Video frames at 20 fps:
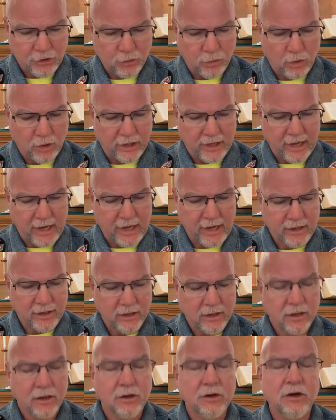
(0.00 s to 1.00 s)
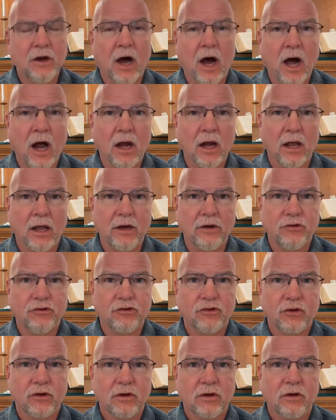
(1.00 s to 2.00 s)
And you will gain
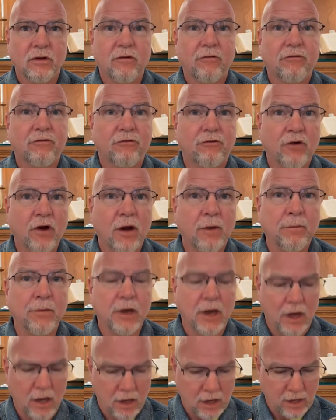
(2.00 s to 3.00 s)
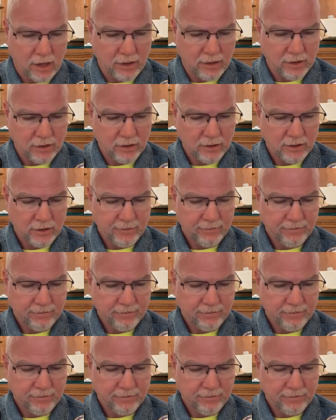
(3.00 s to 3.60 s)
knowledge from God.